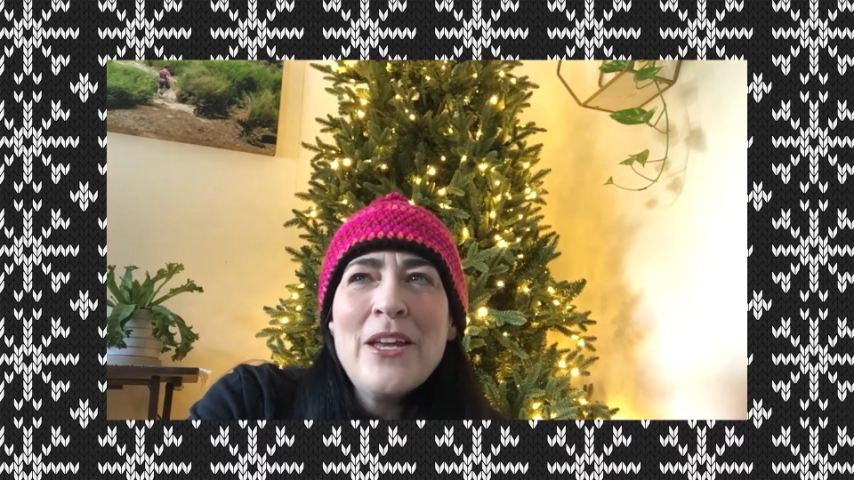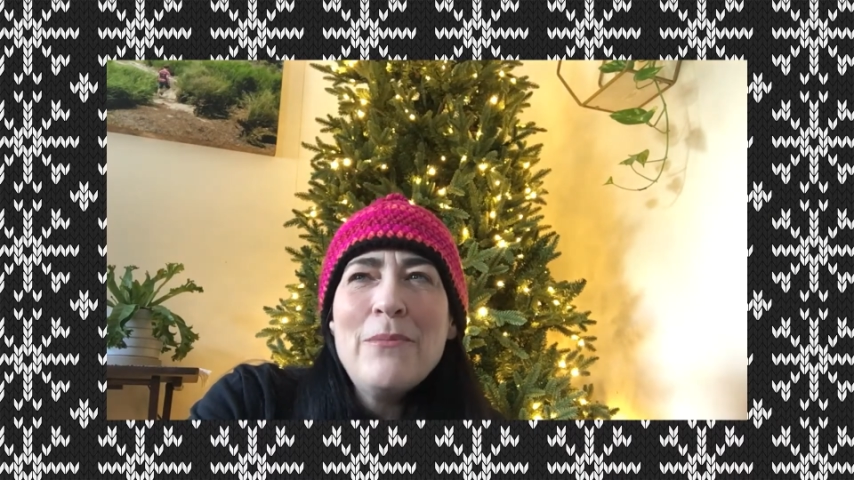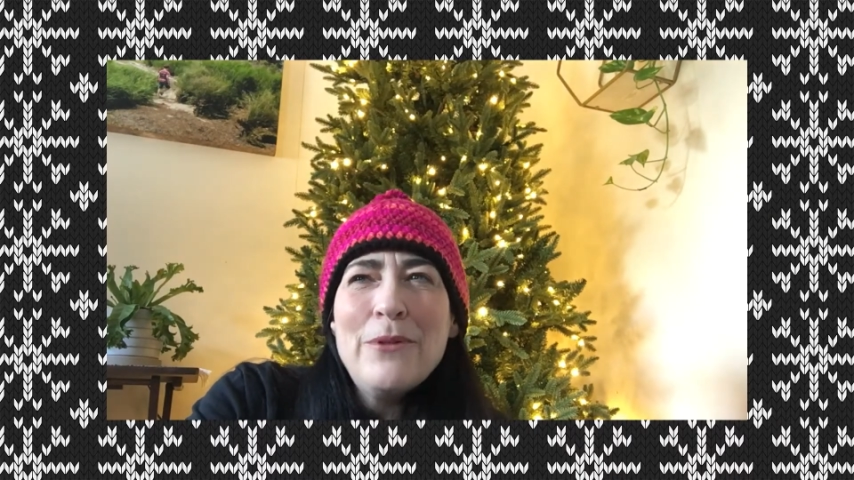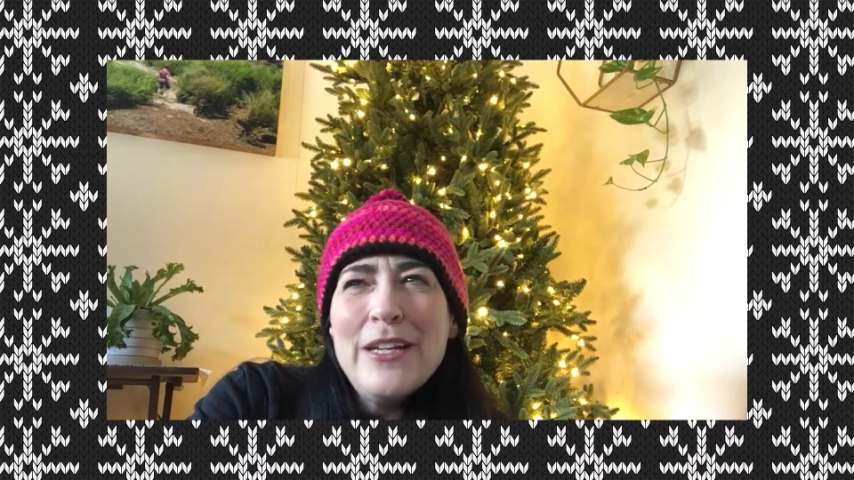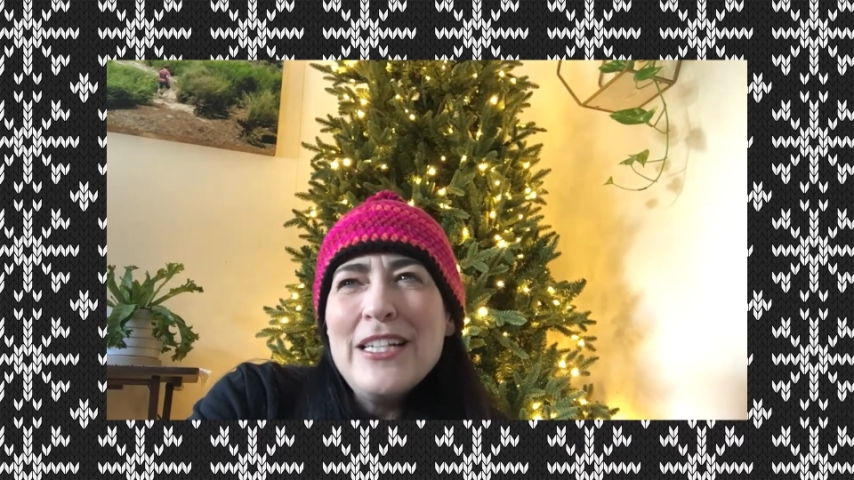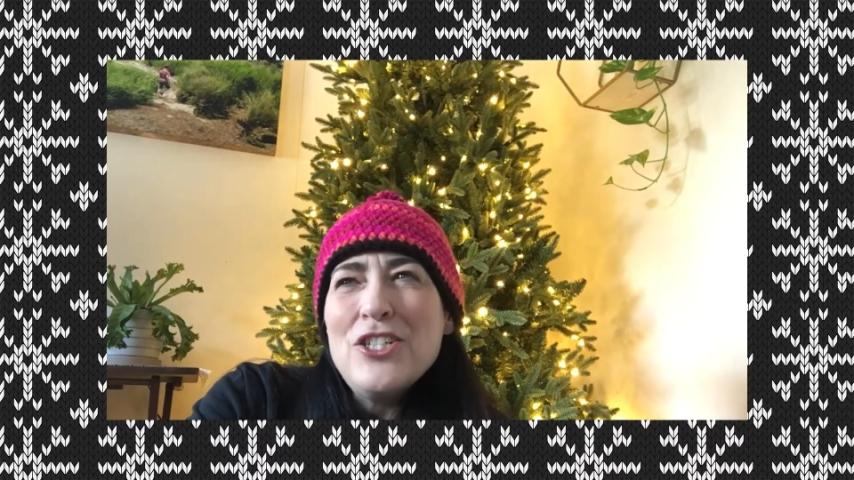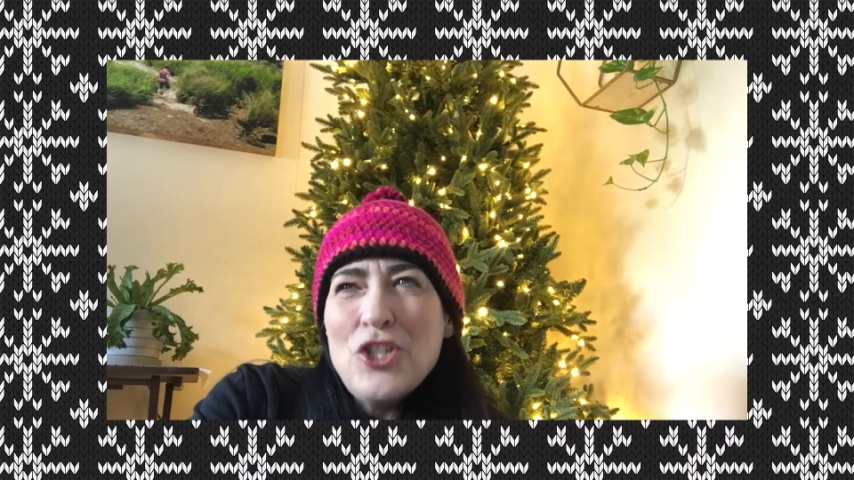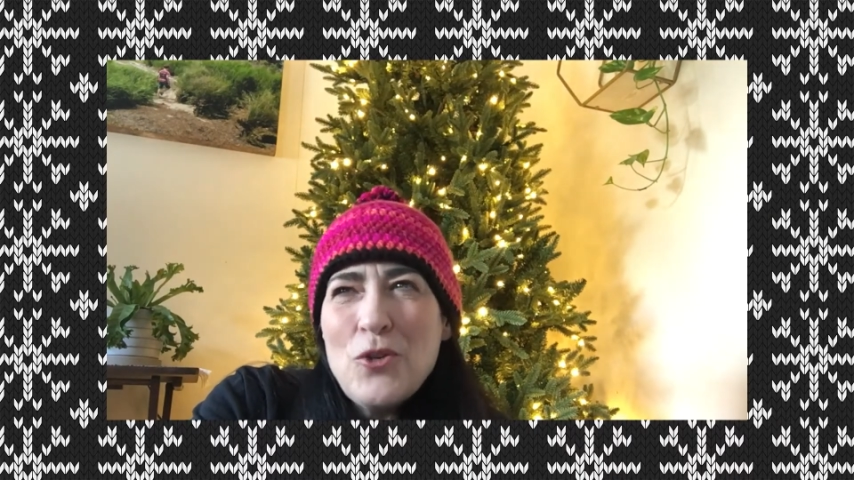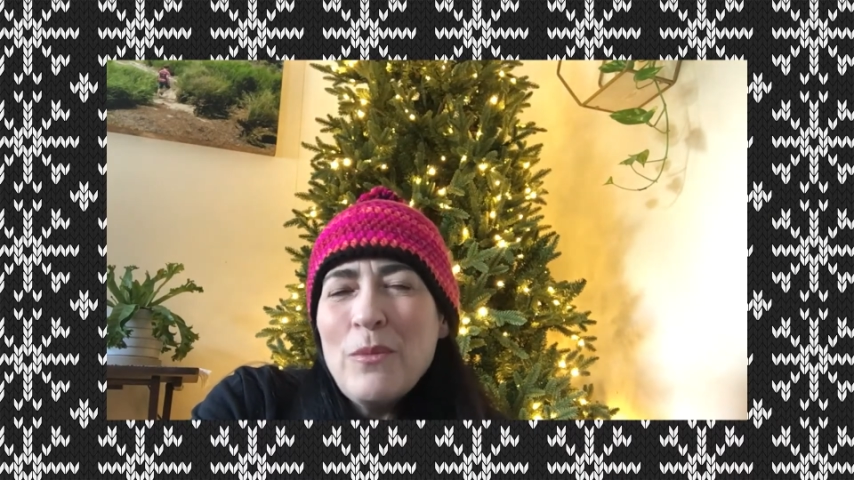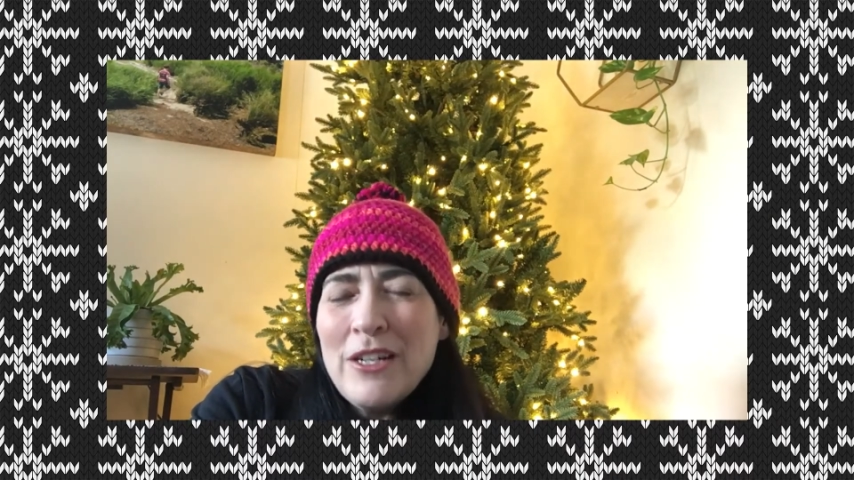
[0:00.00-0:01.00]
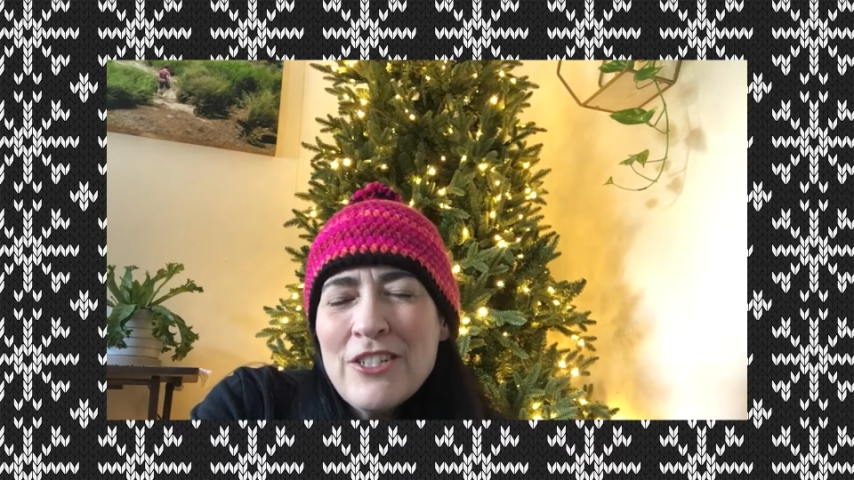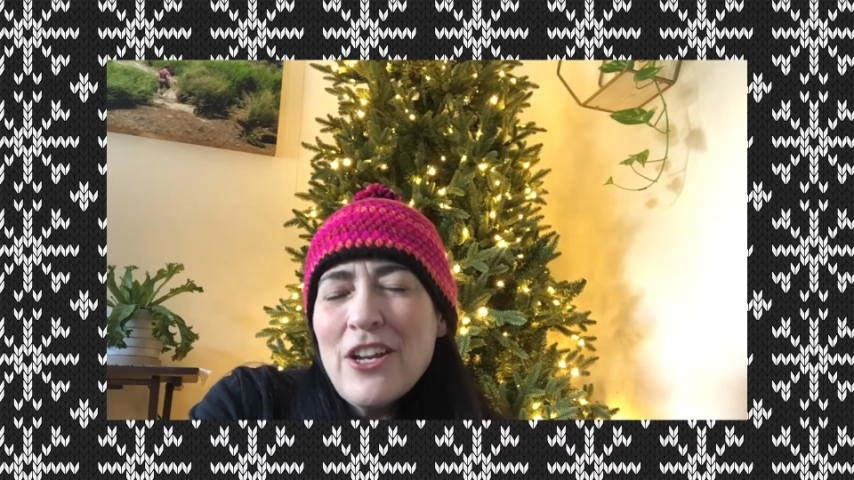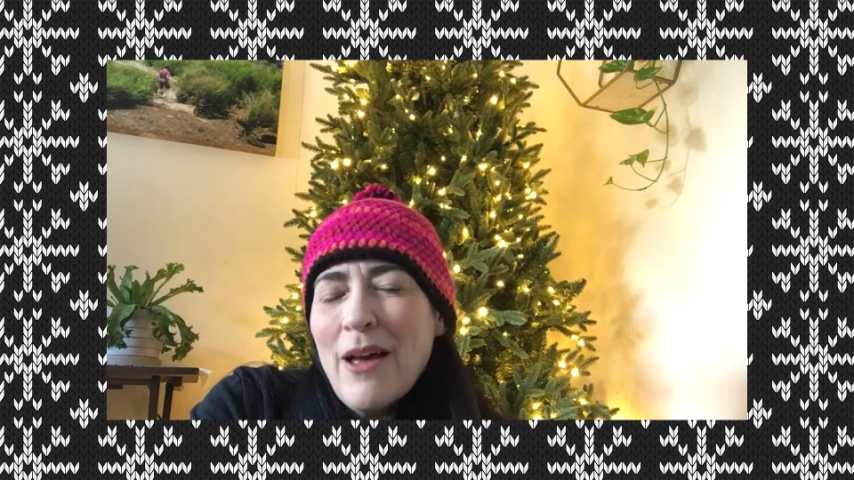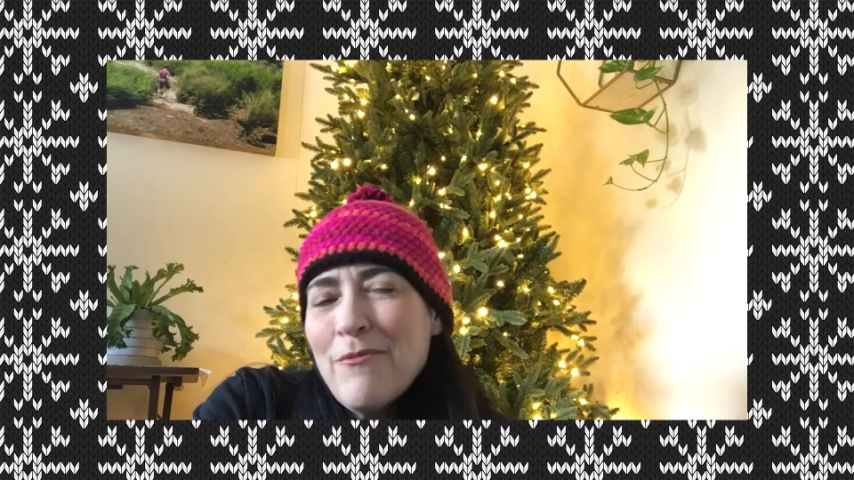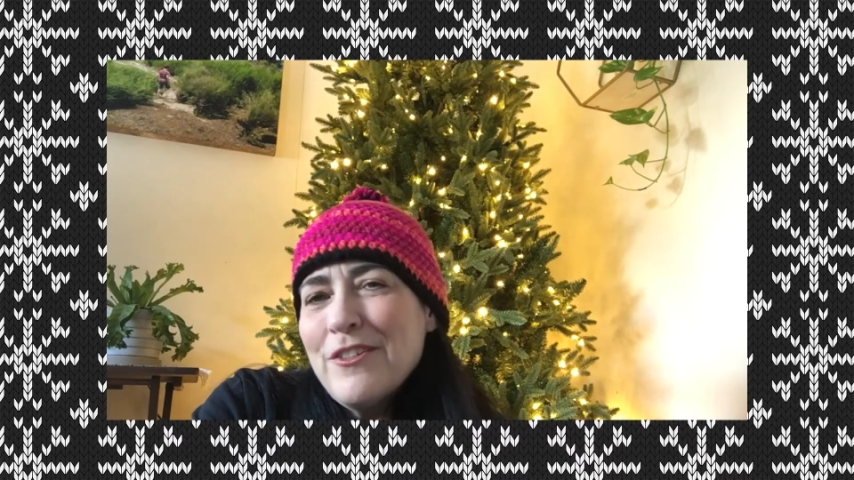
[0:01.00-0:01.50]
putting too much
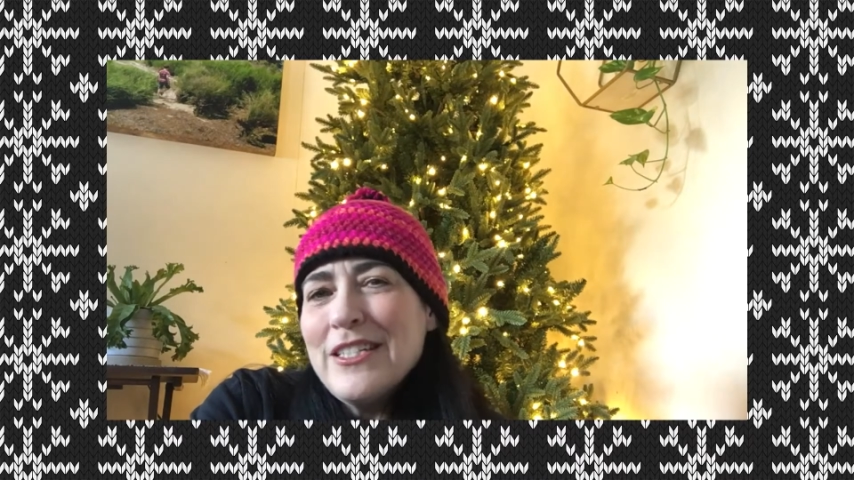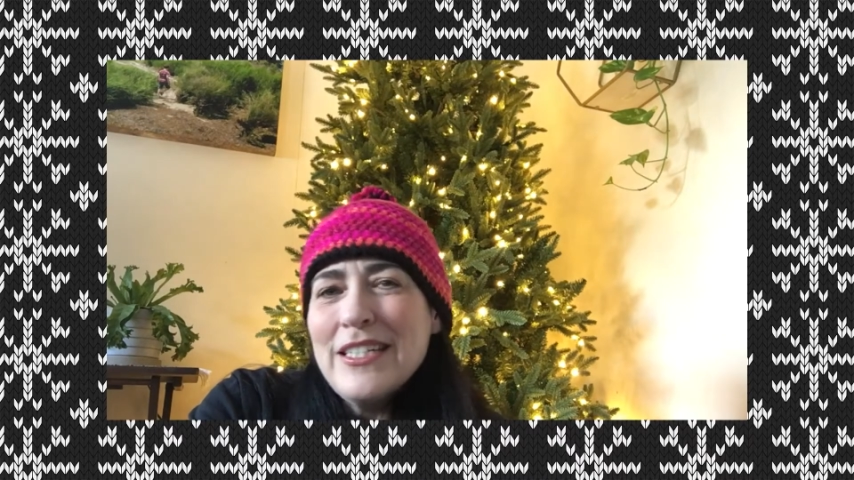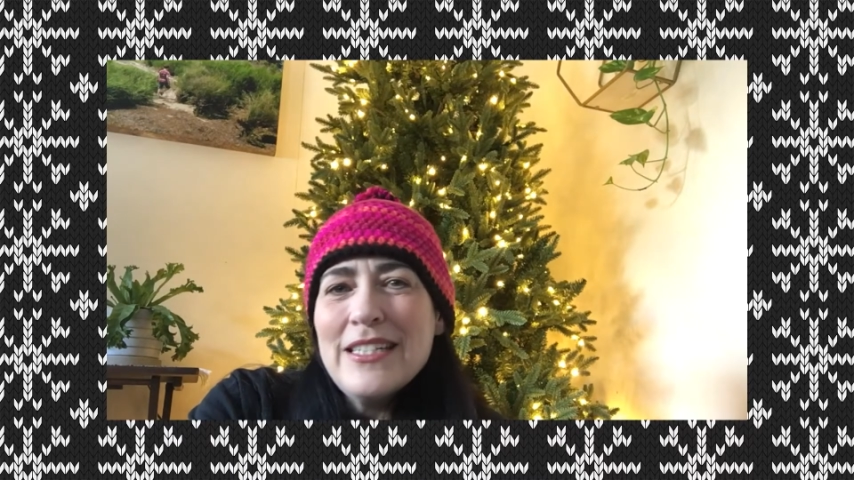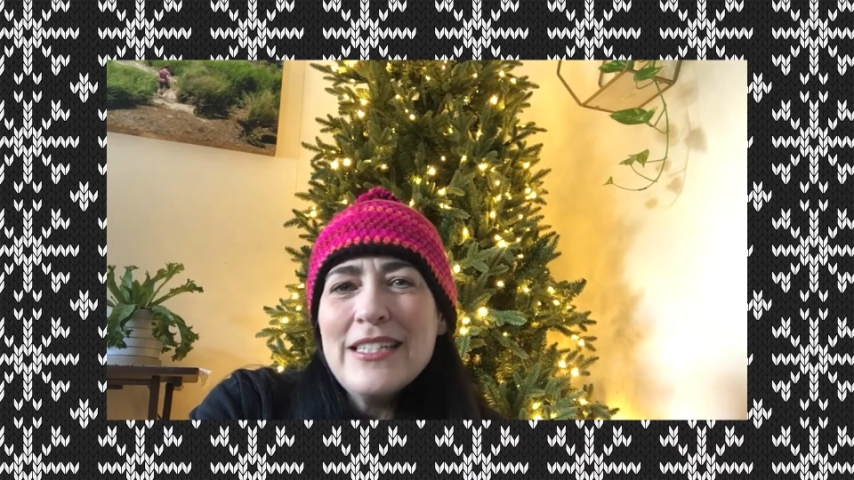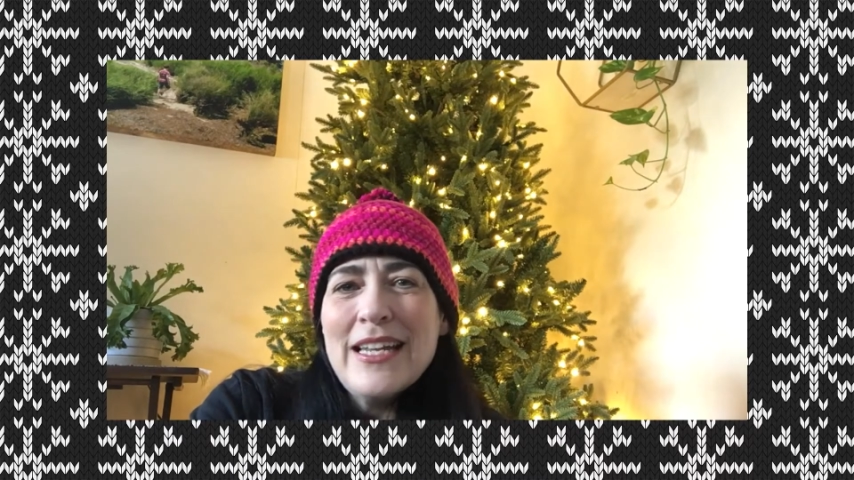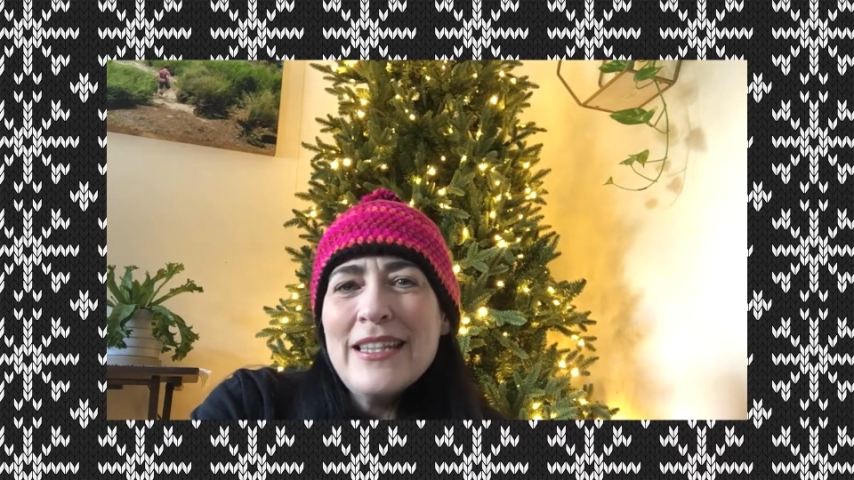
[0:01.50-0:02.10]
emphasis on